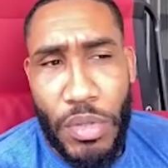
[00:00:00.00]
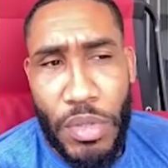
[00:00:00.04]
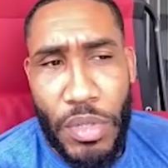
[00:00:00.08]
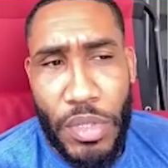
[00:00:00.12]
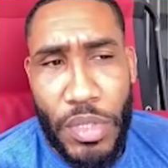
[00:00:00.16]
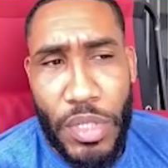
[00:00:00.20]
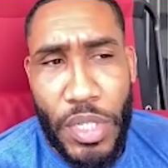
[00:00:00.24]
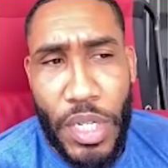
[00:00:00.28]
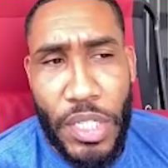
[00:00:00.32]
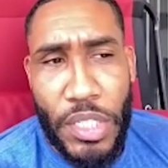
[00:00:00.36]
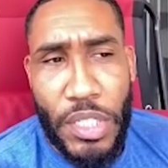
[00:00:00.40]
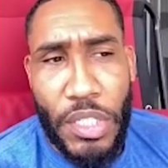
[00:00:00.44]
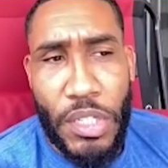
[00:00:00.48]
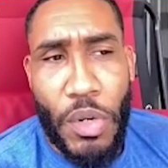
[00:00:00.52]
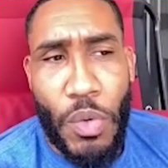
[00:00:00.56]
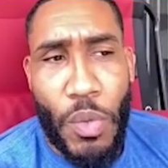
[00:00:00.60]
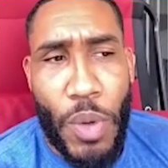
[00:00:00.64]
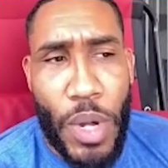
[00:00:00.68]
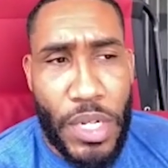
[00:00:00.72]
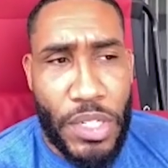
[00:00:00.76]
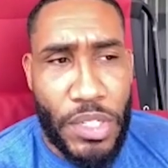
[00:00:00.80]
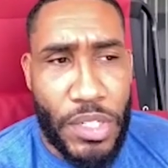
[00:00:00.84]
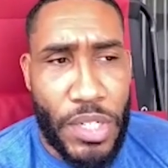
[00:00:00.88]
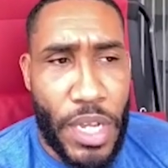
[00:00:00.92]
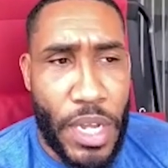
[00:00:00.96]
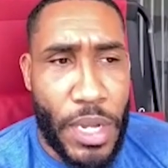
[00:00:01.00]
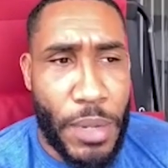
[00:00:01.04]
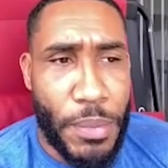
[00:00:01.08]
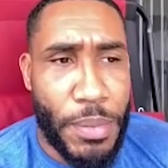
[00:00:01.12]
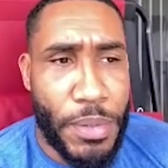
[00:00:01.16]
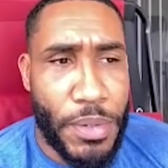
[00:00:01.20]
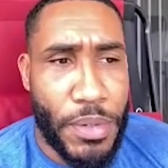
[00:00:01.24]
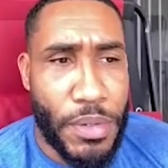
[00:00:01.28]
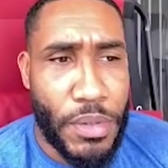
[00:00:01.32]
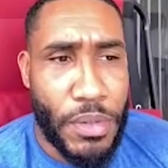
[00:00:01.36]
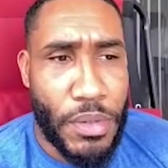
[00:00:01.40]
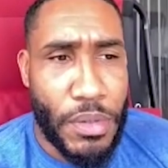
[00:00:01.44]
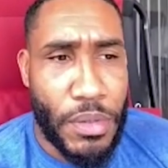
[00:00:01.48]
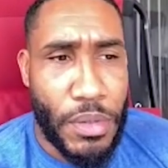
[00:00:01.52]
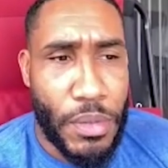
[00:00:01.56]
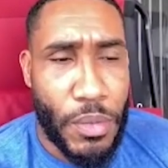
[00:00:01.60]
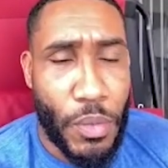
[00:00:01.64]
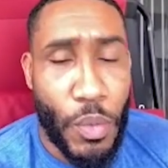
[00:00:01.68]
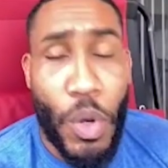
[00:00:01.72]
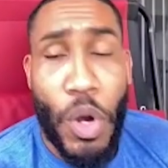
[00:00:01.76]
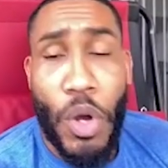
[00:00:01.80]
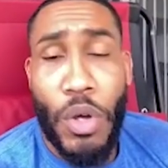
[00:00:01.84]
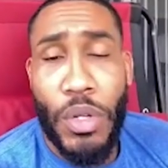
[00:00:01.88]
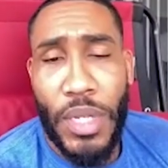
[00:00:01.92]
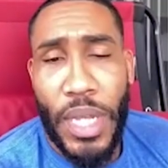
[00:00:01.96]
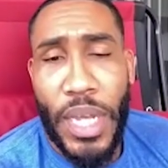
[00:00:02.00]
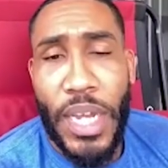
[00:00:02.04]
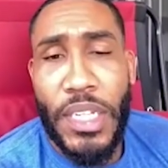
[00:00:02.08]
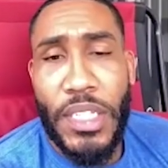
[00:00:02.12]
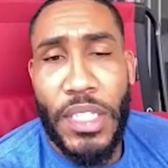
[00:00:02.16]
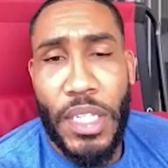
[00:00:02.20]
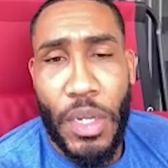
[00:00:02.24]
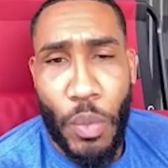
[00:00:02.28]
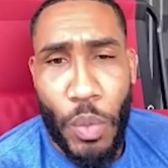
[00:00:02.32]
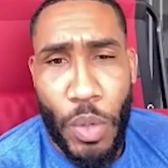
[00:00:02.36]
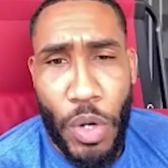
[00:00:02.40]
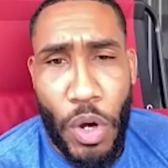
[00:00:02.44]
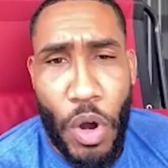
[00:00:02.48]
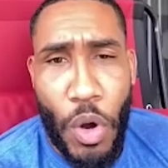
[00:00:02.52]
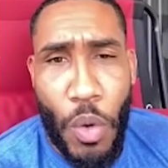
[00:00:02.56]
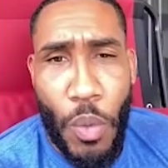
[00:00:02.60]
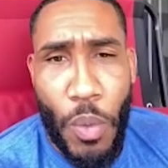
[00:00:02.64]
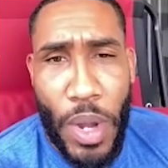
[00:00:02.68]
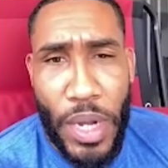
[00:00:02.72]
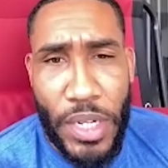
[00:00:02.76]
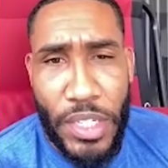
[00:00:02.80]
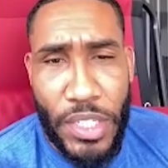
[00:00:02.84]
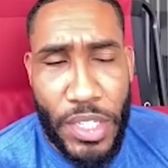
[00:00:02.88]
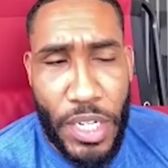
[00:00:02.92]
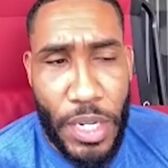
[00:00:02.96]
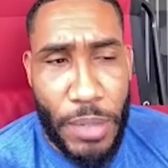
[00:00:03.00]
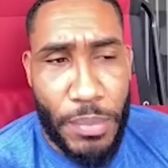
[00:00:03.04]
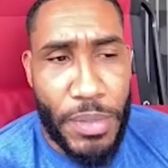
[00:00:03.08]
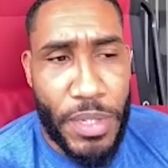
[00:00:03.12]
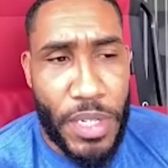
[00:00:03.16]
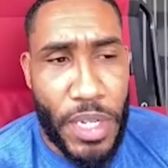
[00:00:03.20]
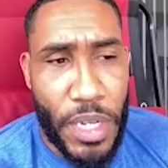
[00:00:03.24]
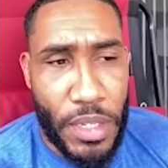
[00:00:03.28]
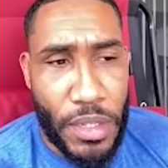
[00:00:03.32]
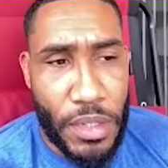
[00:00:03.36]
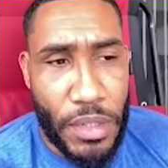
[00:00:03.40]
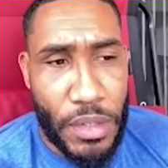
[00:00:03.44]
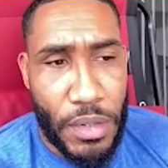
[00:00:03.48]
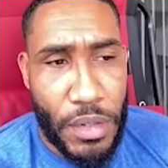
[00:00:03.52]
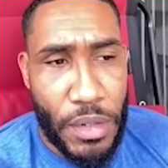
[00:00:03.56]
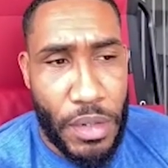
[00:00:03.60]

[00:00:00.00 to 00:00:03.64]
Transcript: Dustin will watch tape. Well, like I said, we'll all watch tape together.